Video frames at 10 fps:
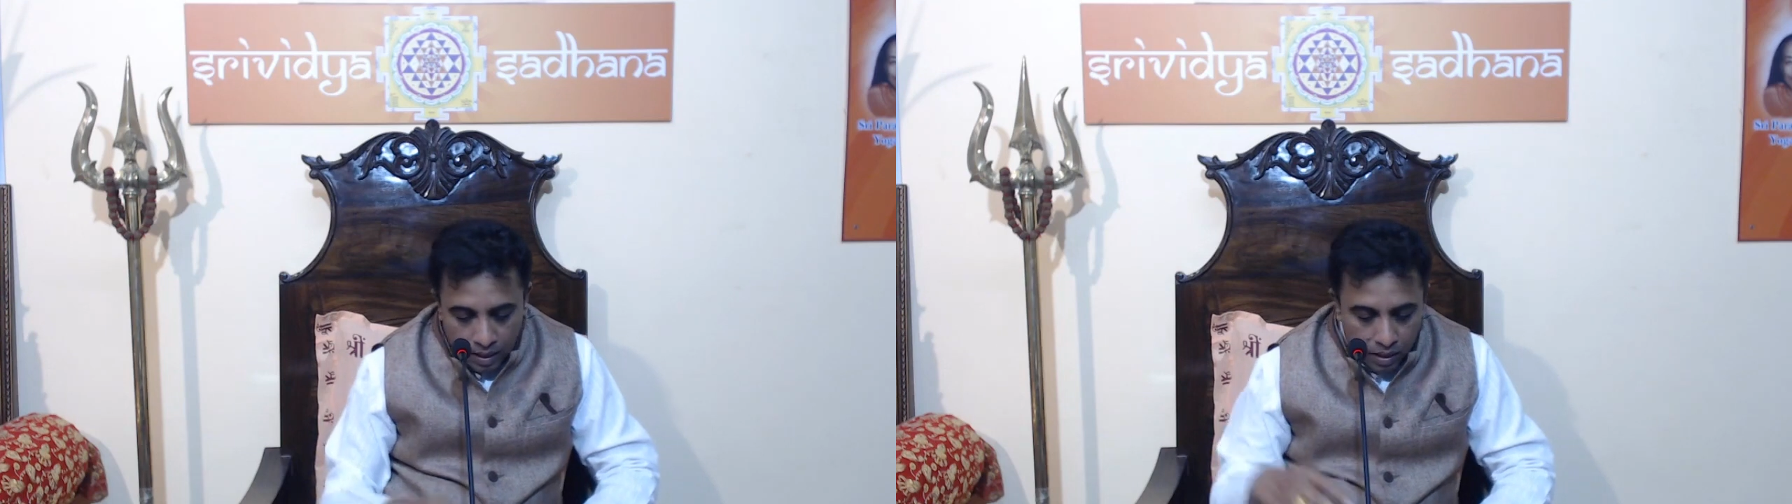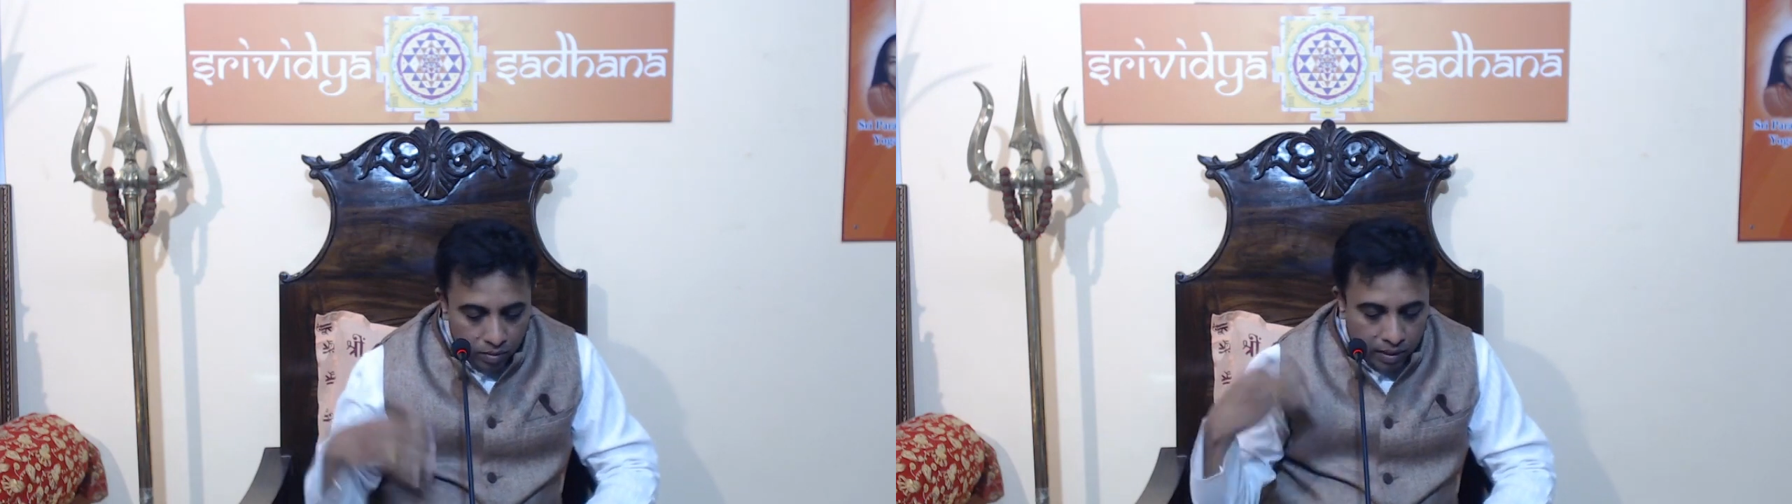
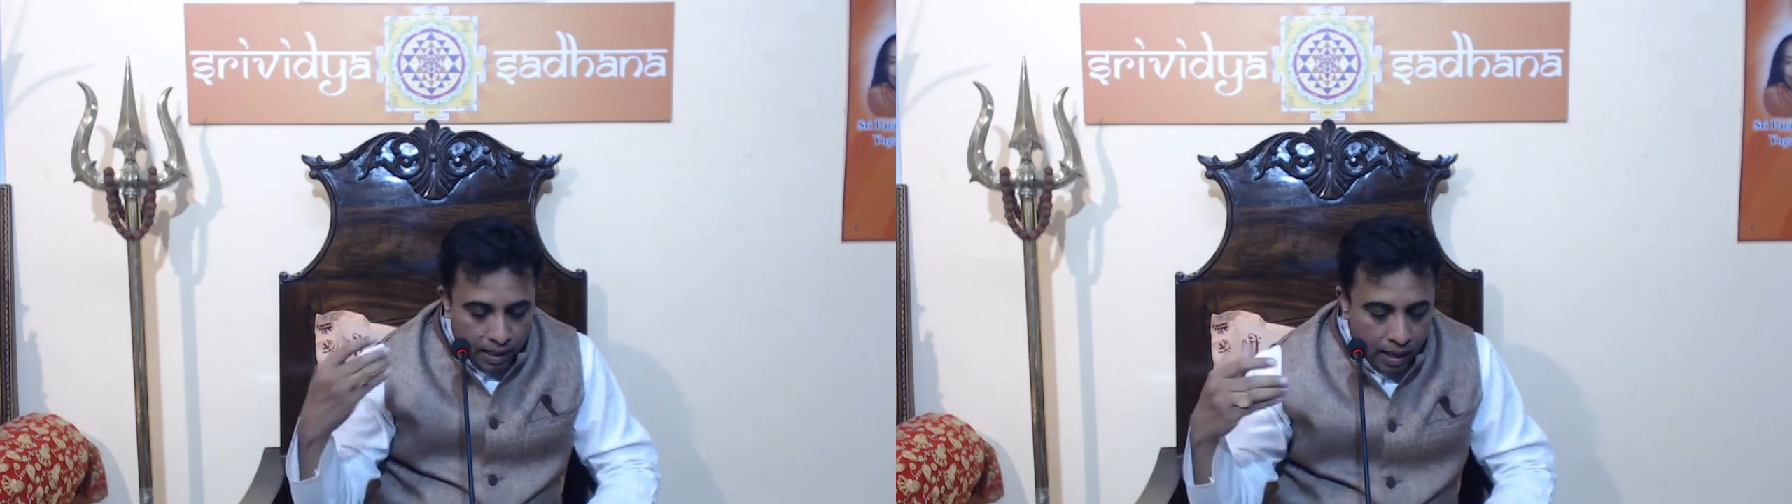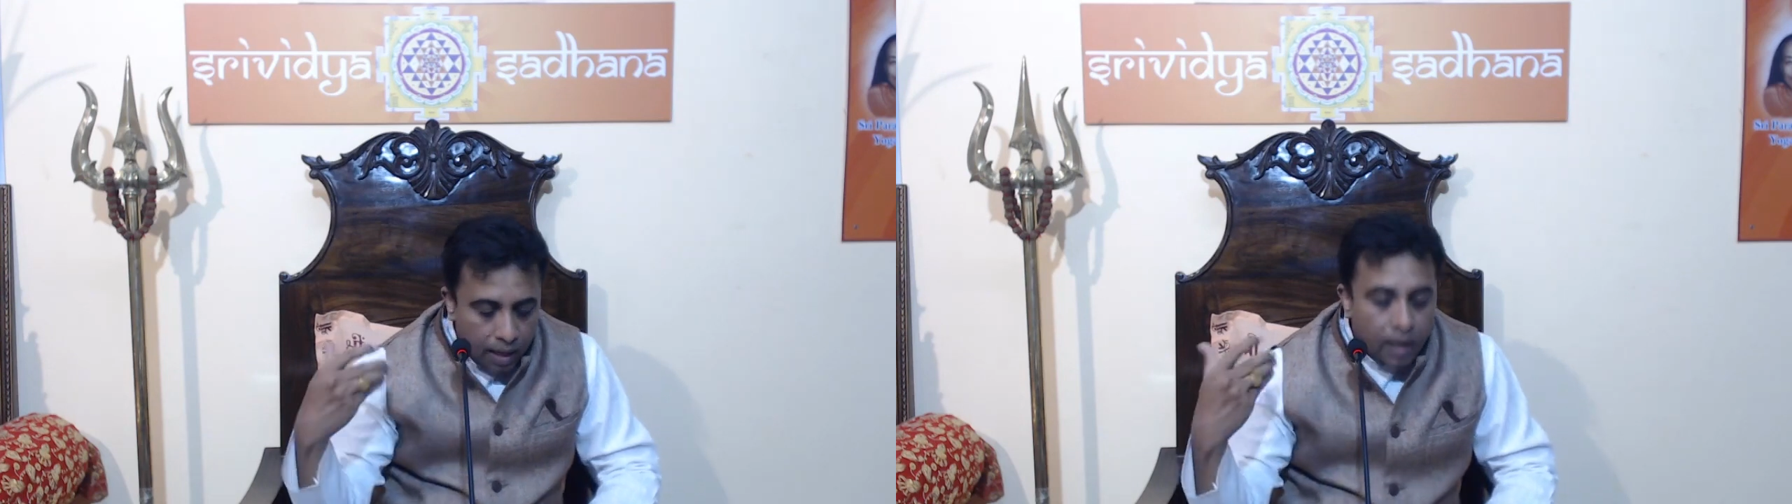You
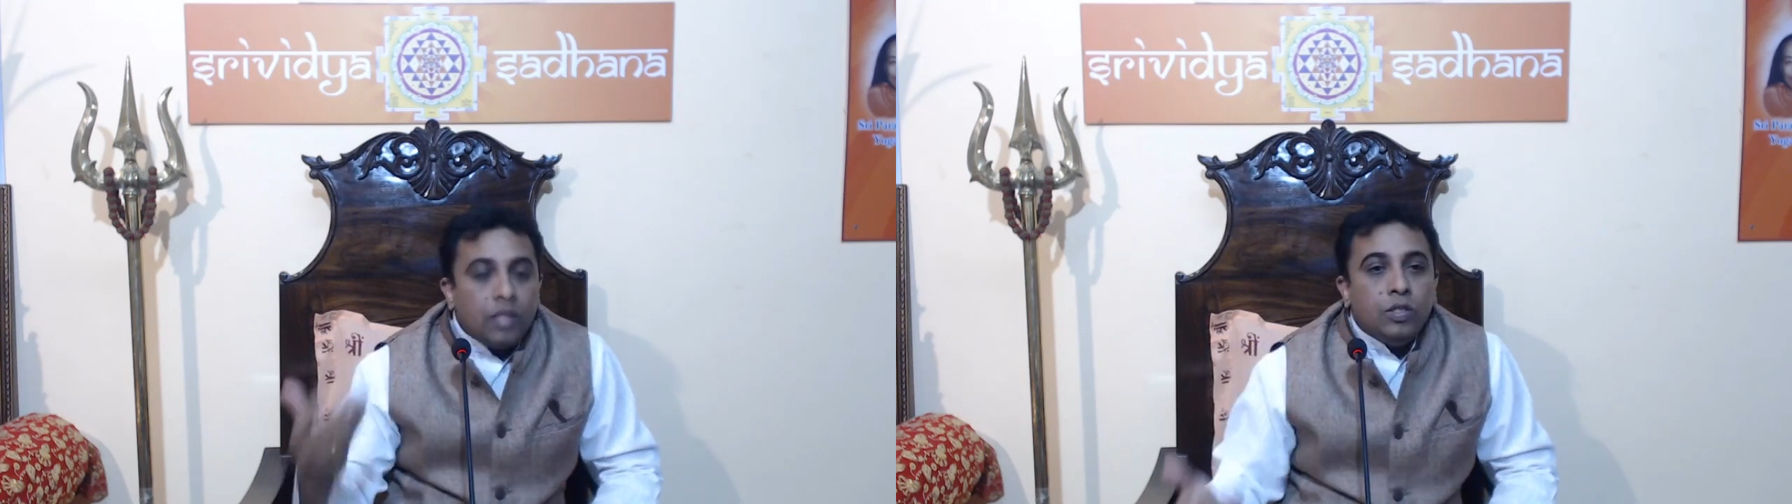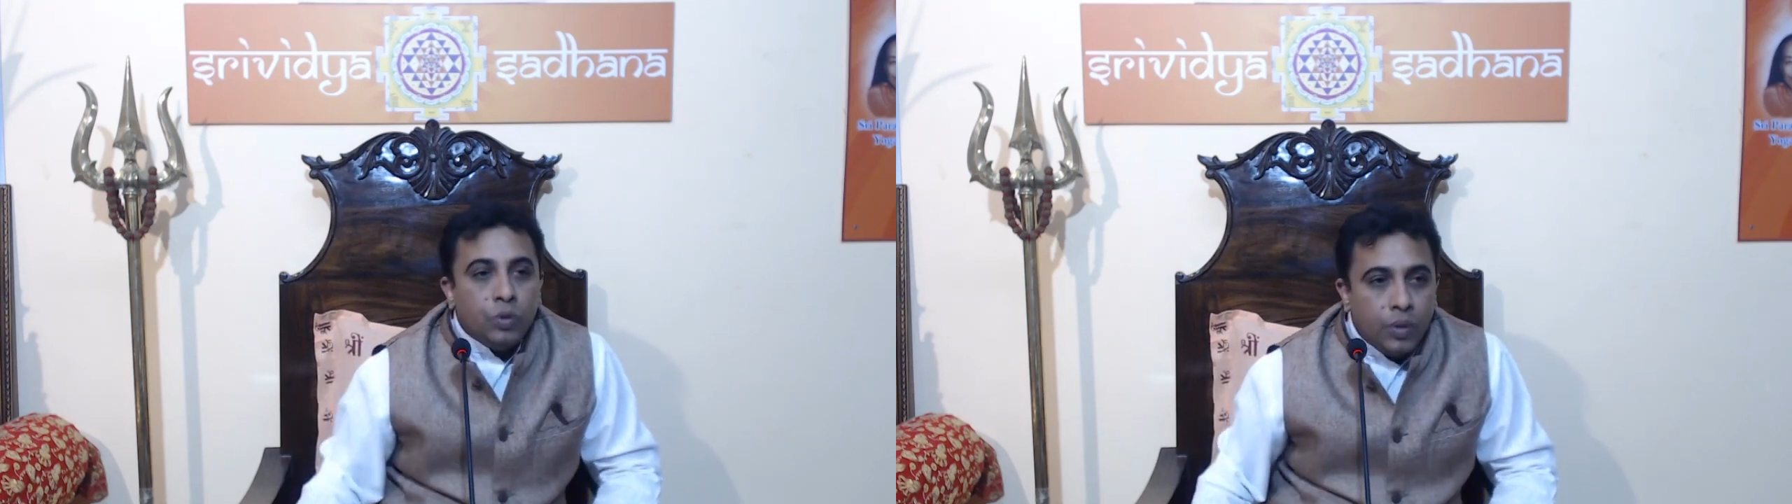can
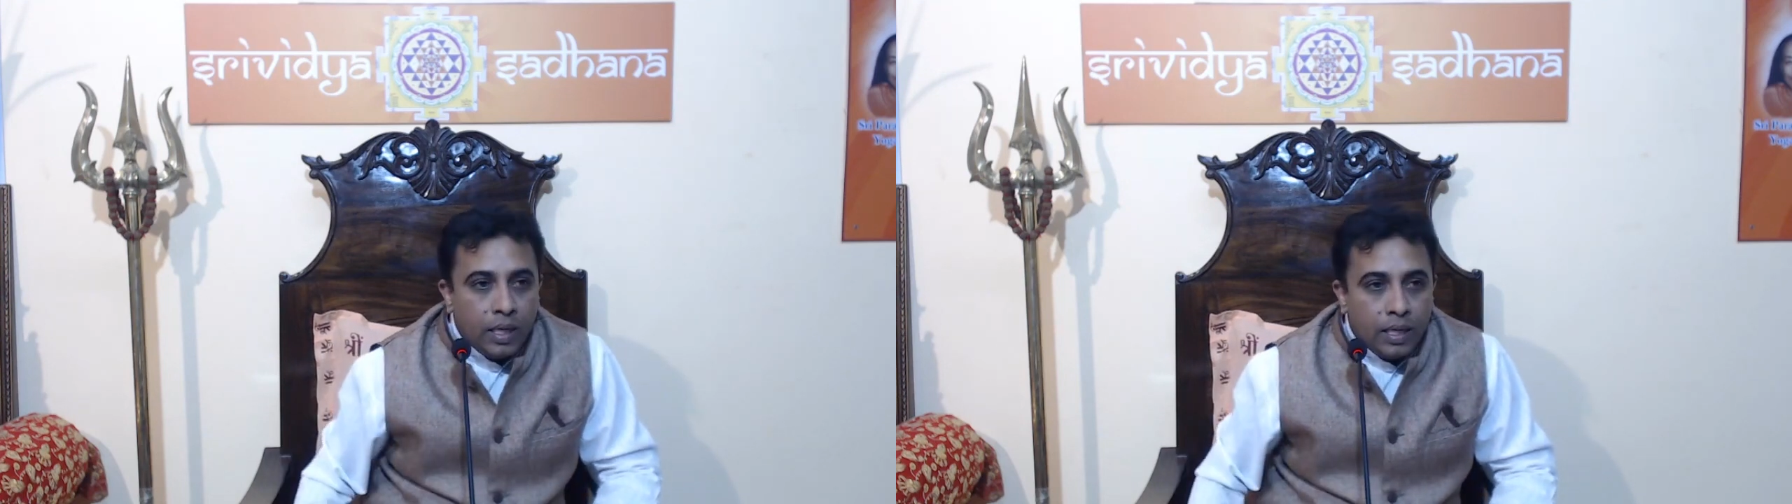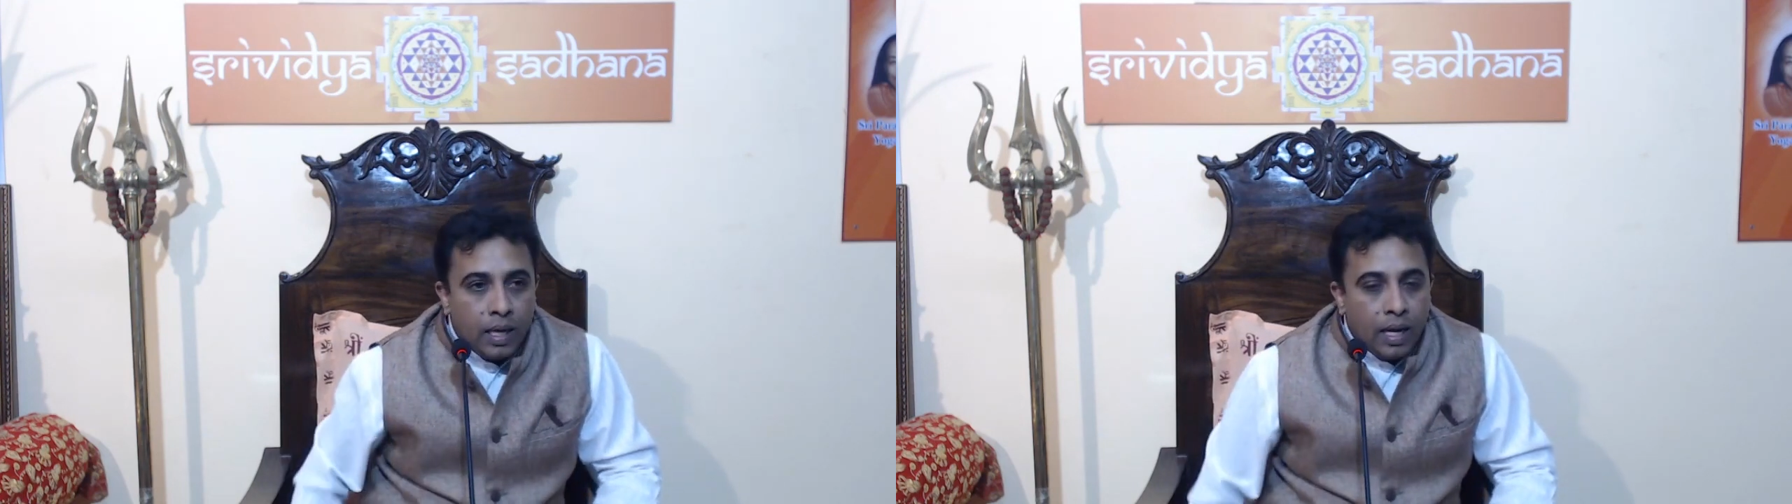do it.